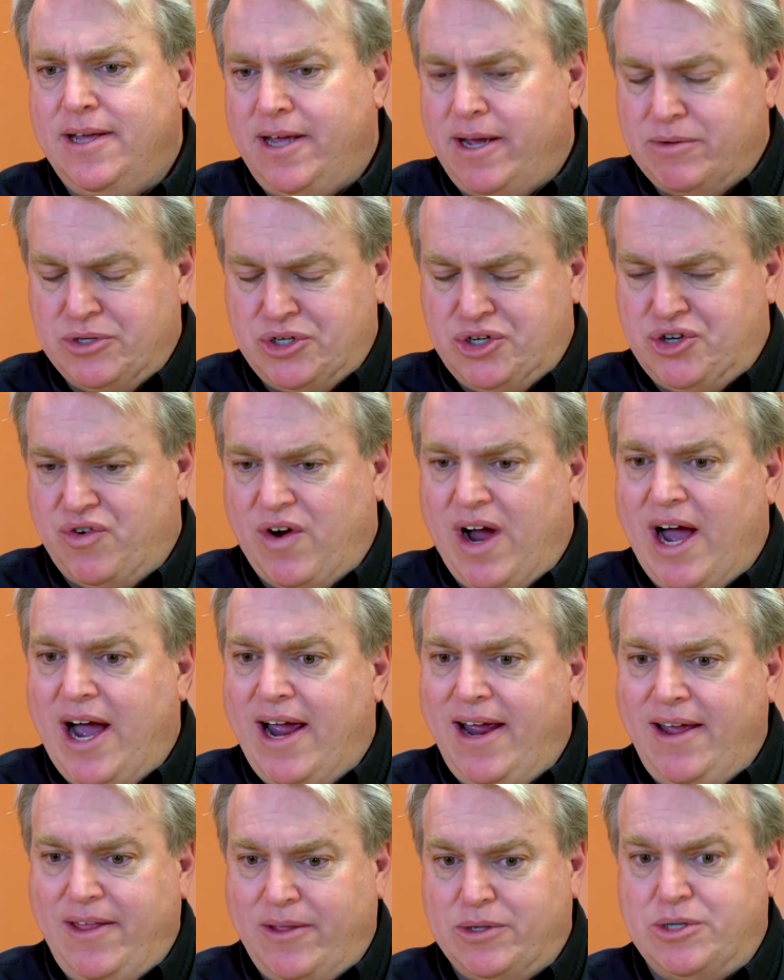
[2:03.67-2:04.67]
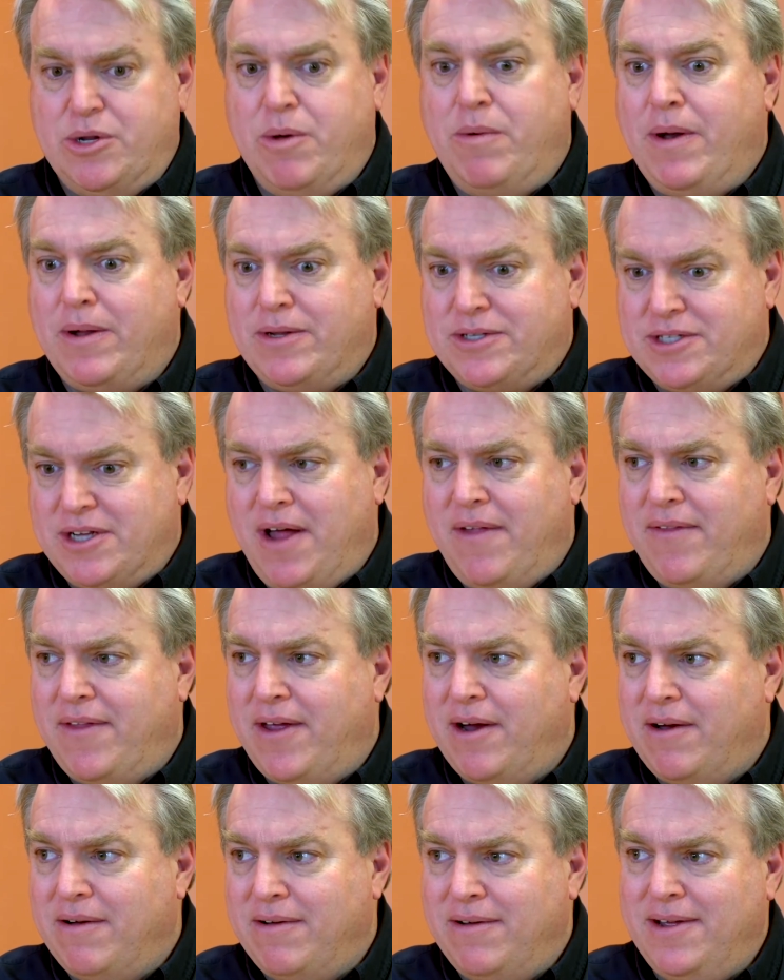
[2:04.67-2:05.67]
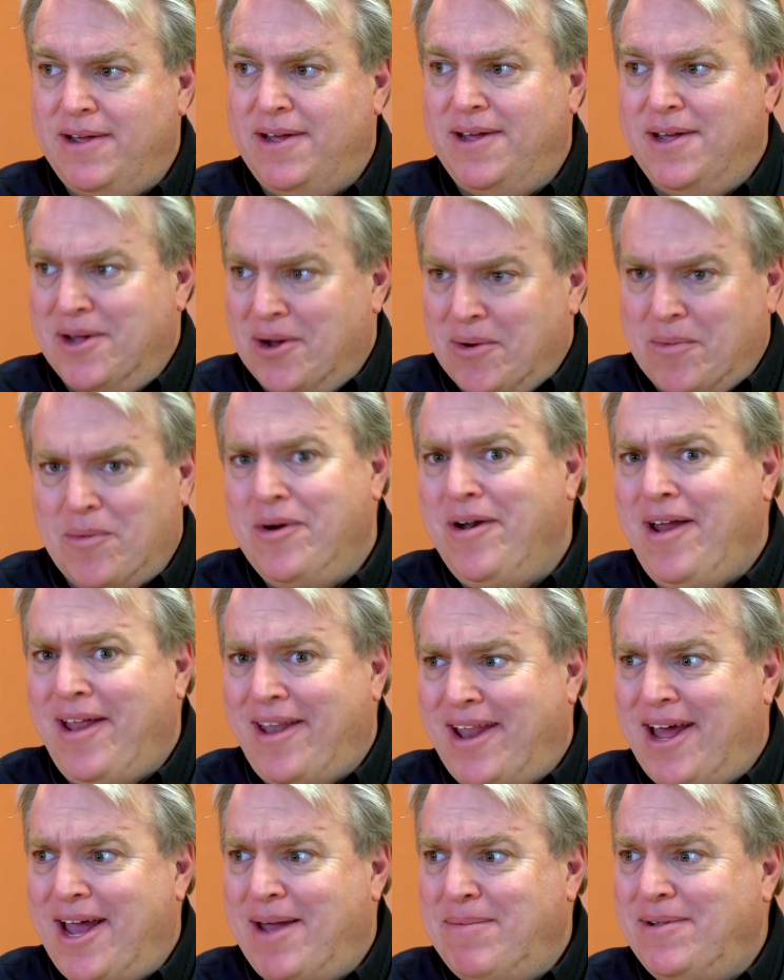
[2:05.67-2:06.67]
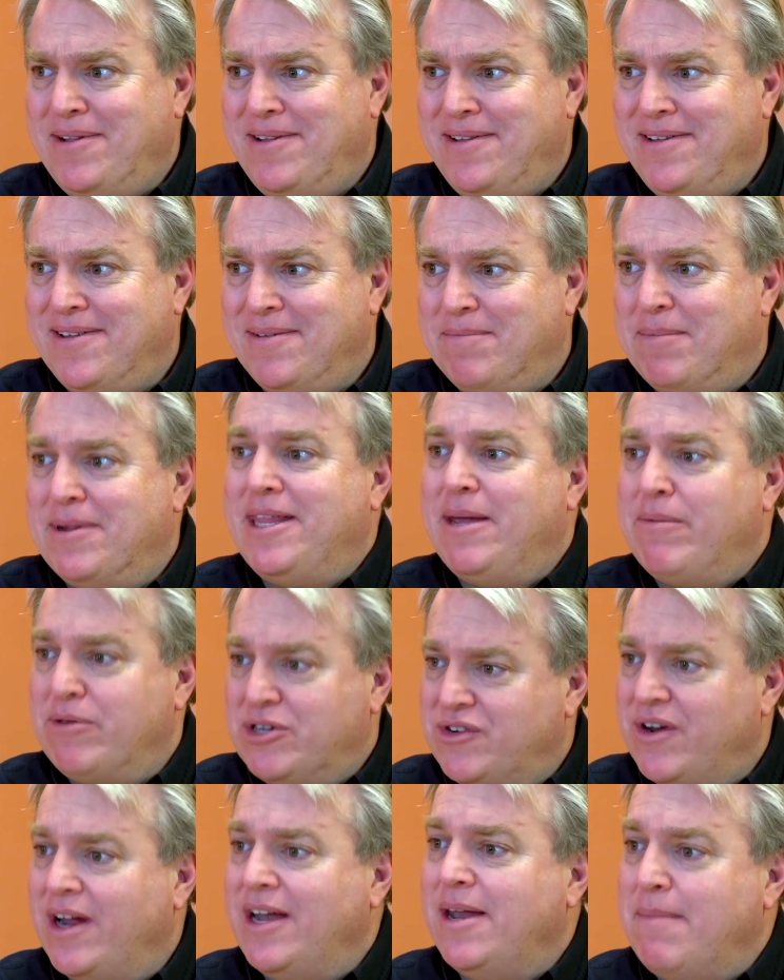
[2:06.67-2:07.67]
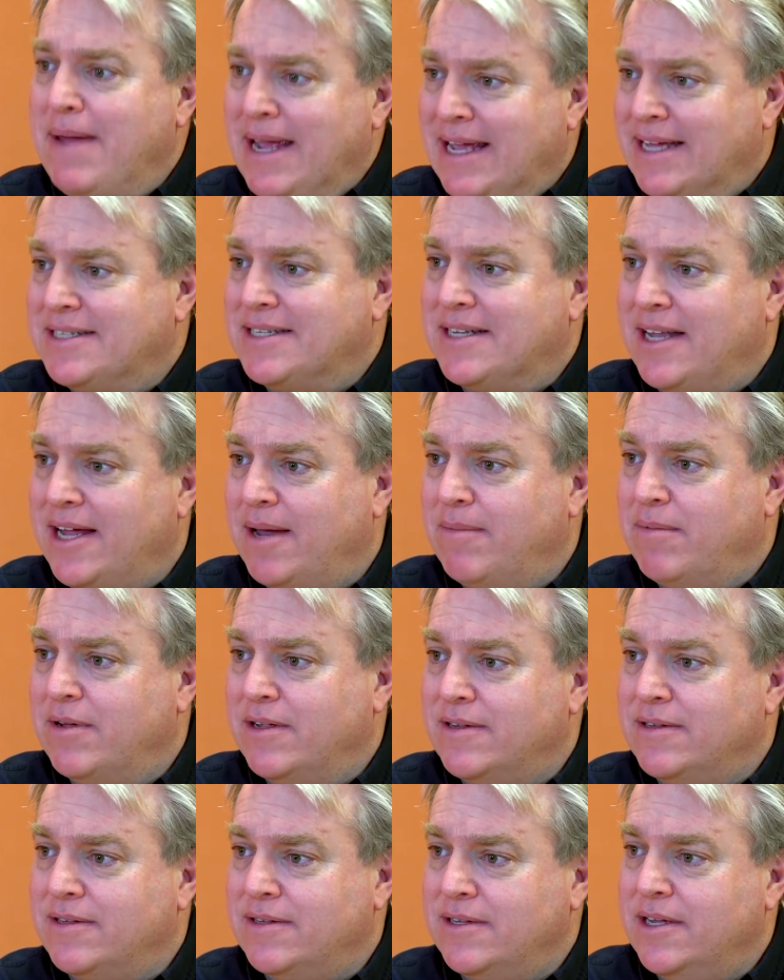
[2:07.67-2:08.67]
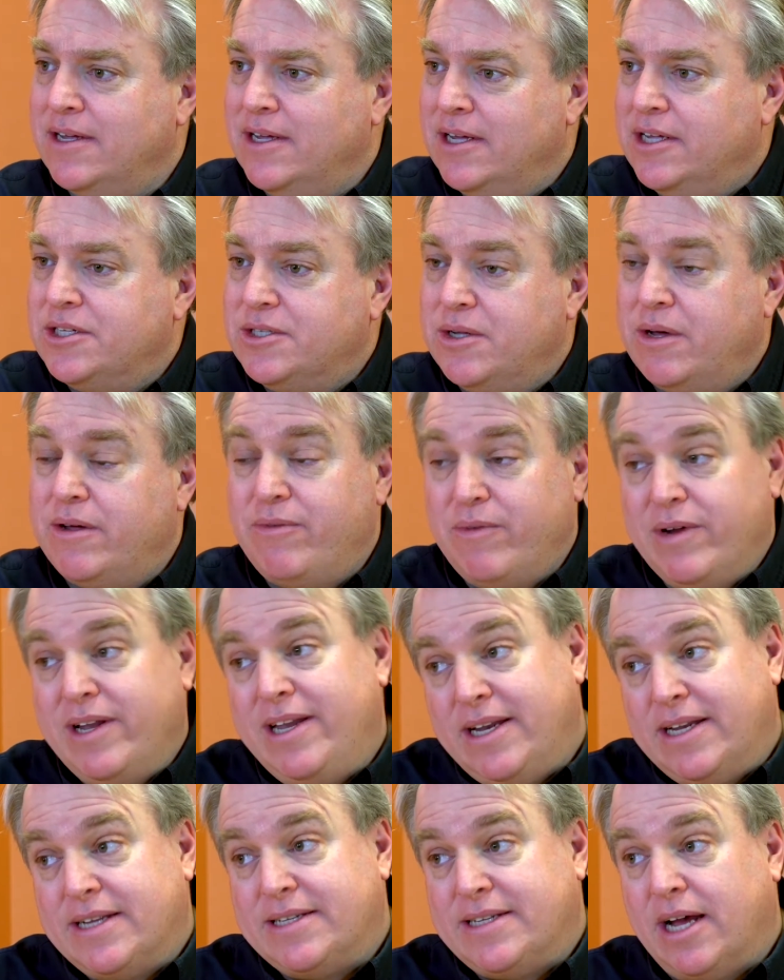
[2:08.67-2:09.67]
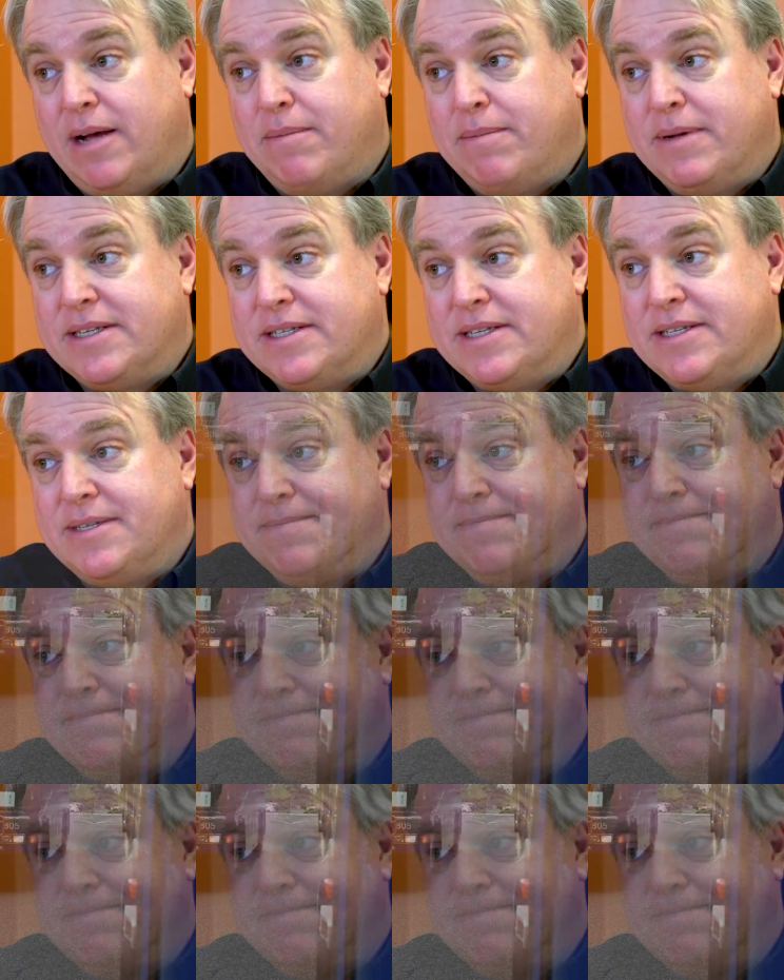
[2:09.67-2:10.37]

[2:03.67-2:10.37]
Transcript: It was dry. There's no one else on there. We're not liable, but they were trying to make us liable. So it really does help us.